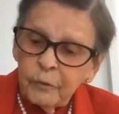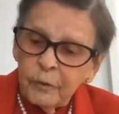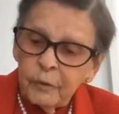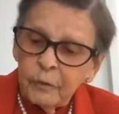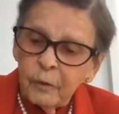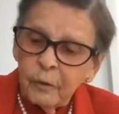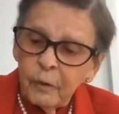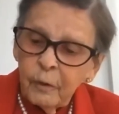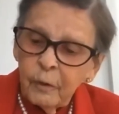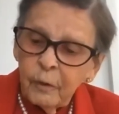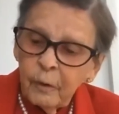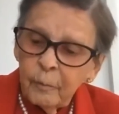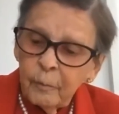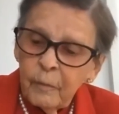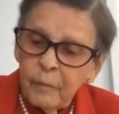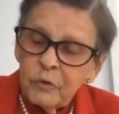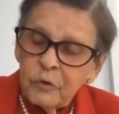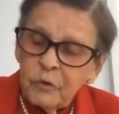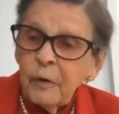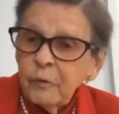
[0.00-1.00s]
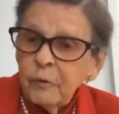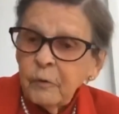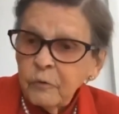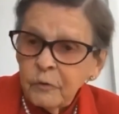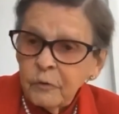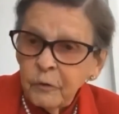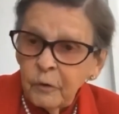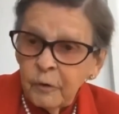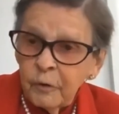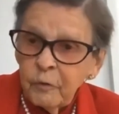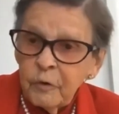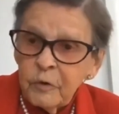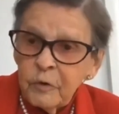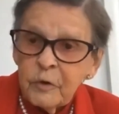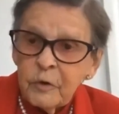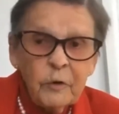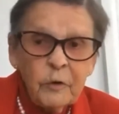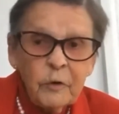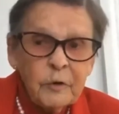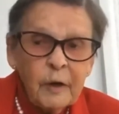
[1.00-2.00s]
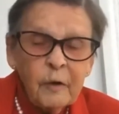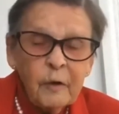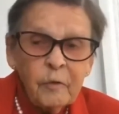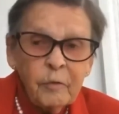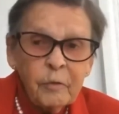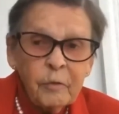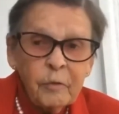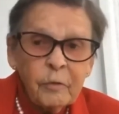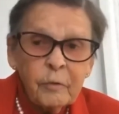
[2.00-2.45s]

that Jairus' daughter is near death,